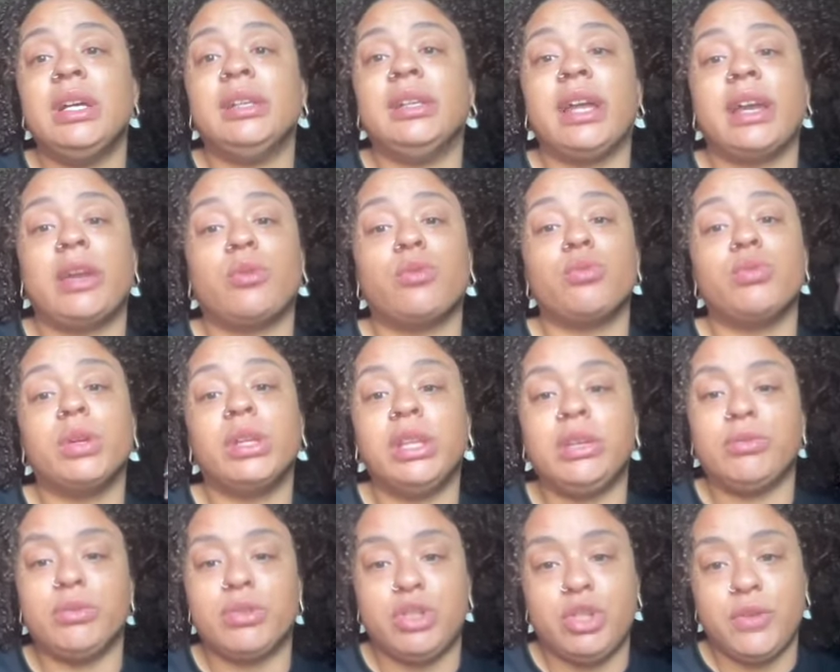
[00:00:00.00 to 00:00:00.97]
like
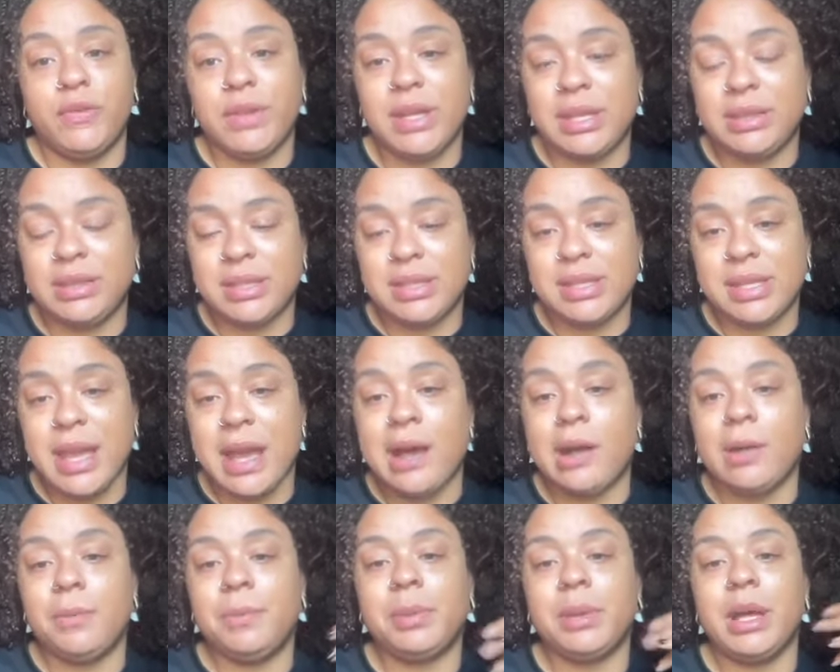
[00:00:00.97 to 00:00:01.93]
really rejuvenate the
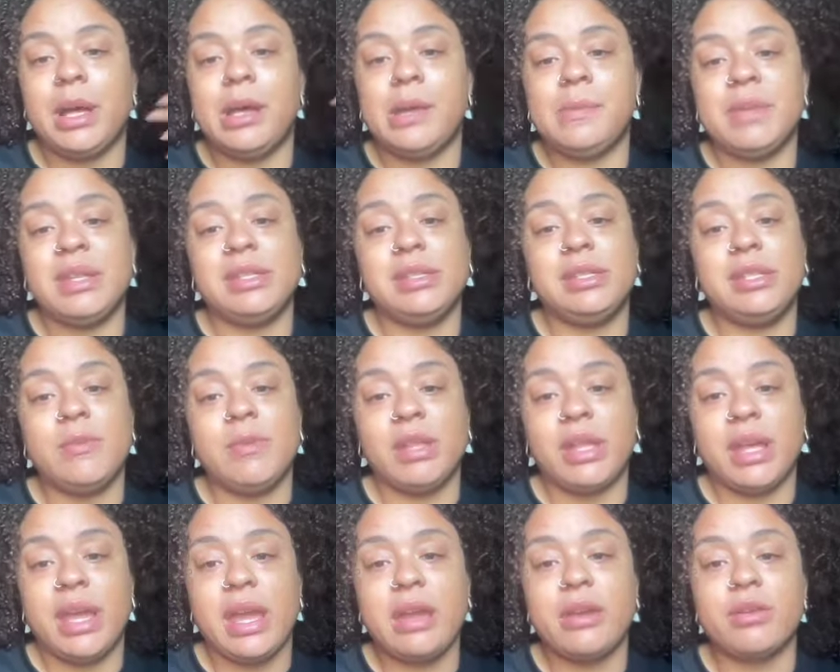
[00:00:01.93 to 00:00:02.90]
scalp um, and
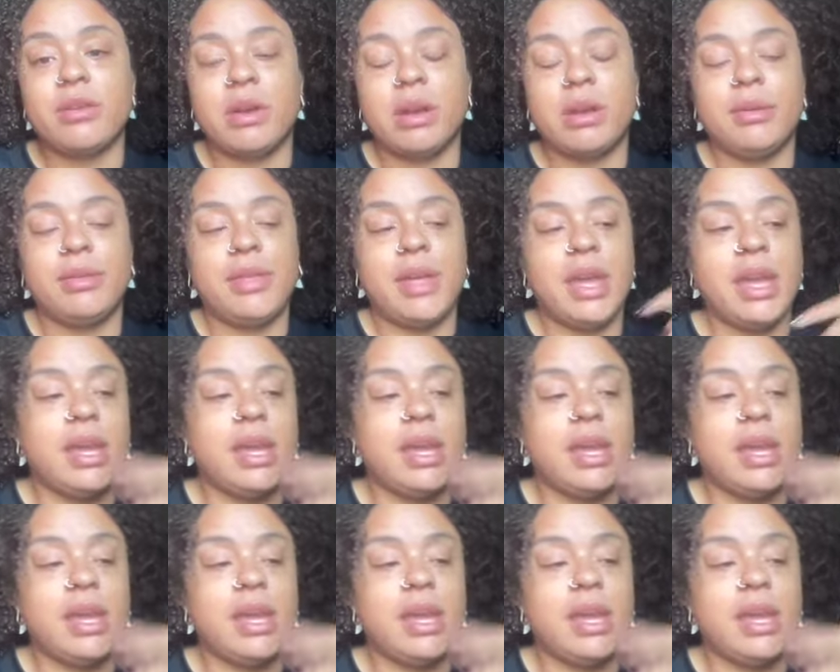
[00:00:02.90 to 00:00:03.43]
stimulate hair growth.